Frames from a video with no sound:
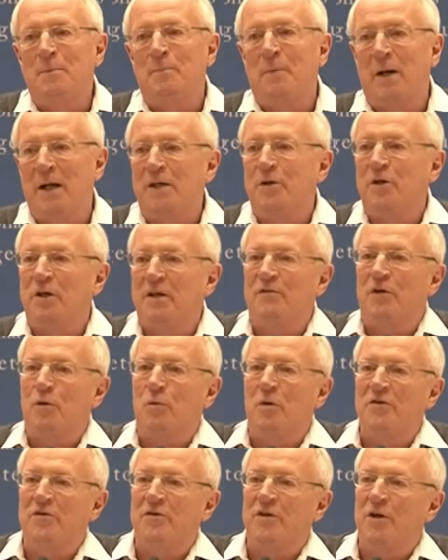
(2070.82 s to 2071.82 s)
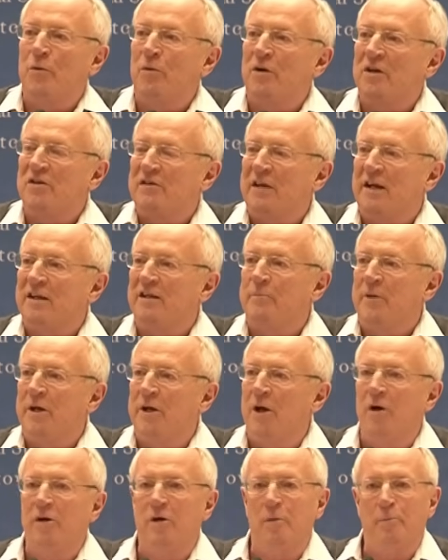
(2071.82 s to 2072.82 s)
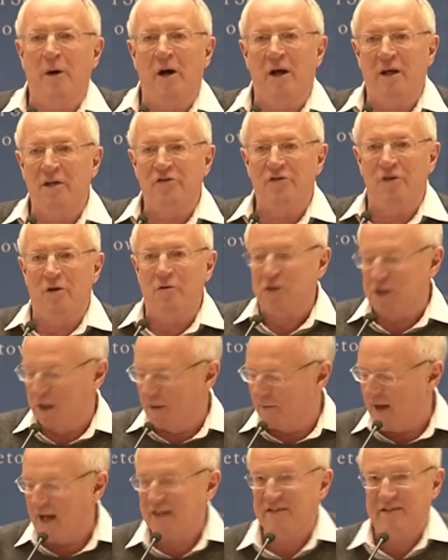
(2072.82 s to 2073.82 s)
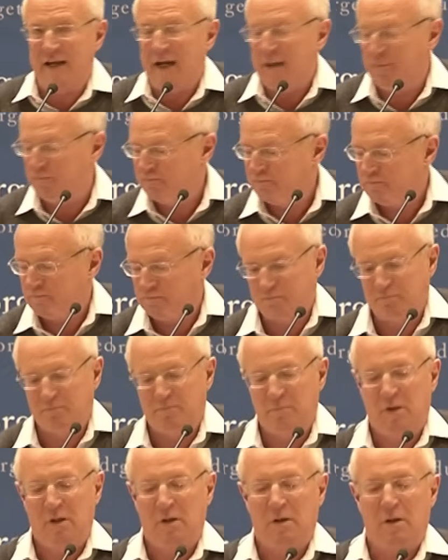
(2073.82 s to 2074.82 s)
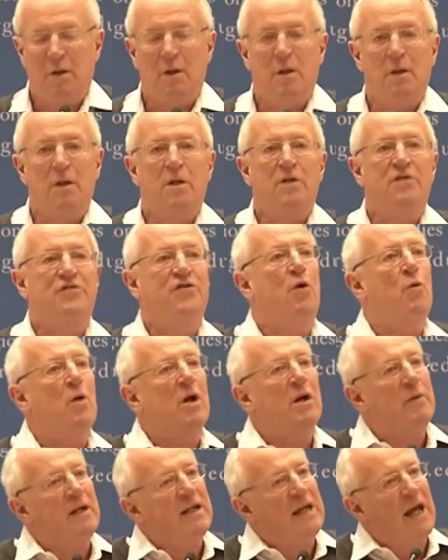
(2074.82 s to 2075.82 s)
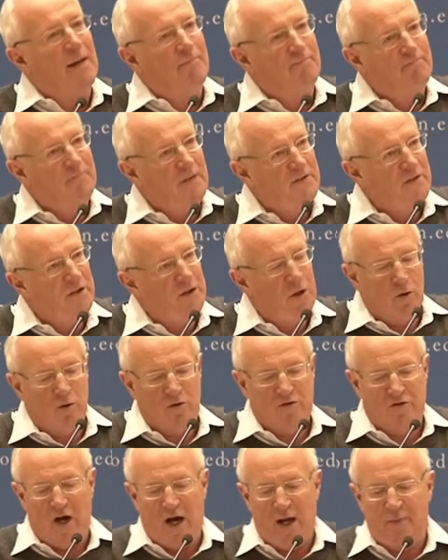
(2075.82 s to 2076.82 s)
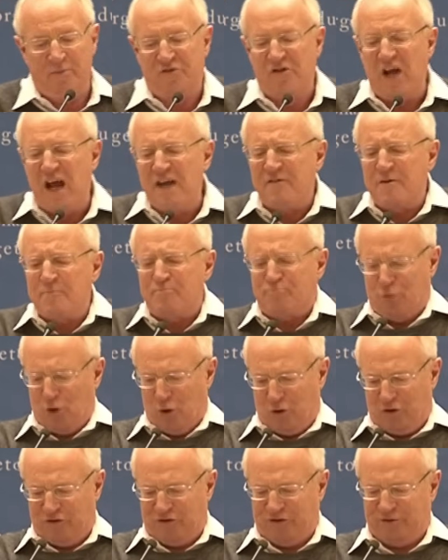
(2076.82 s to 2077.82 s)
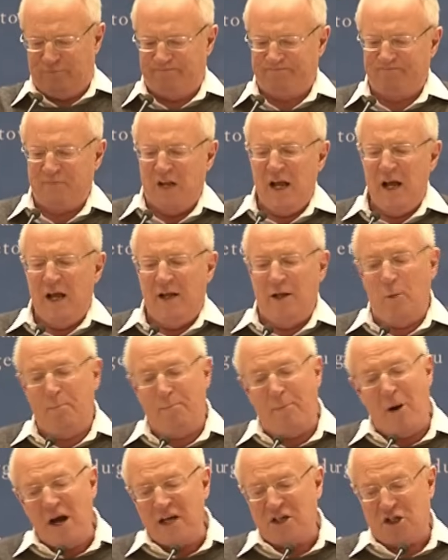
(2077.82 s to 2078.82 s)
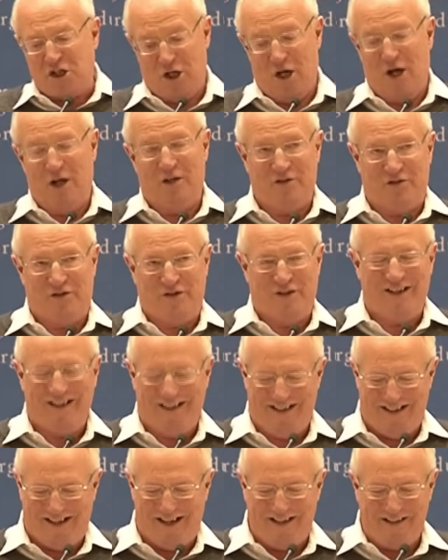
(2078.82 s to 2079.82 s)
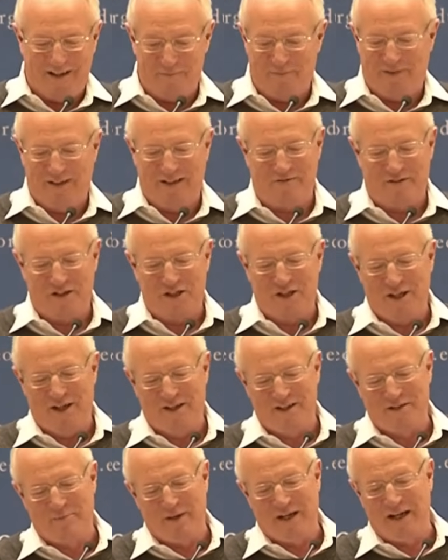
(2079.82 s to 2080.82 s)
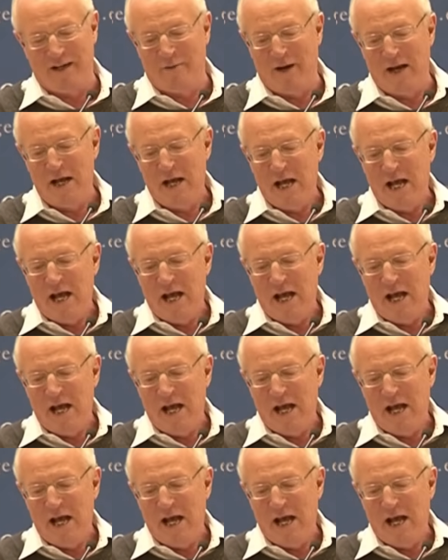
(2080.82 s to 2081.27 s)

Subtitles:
My God, if you want to know what it's like to be an occupying soldier, that's it. So what do we get in the New York Times? David Brooks. Now, by chance, I don't believe in chance, but anyway,